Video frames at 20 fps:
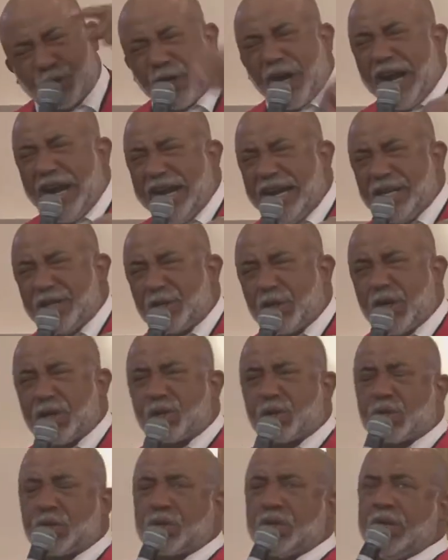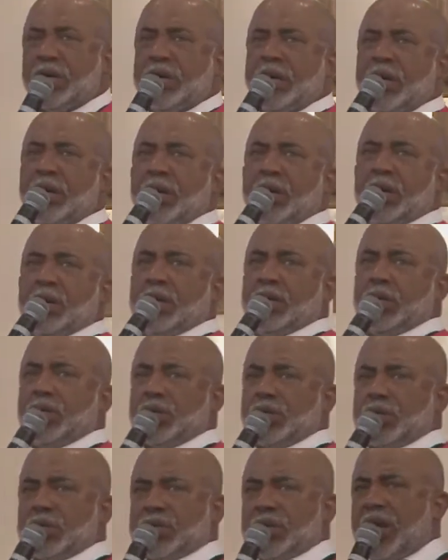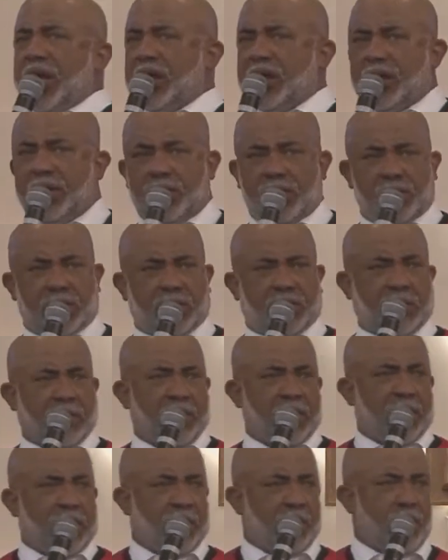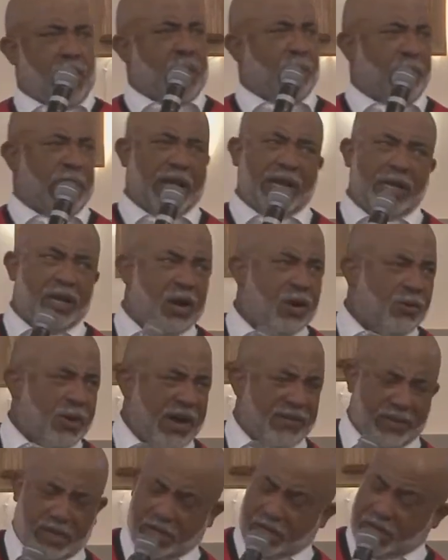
Jesus saves. What will he do, Reverend?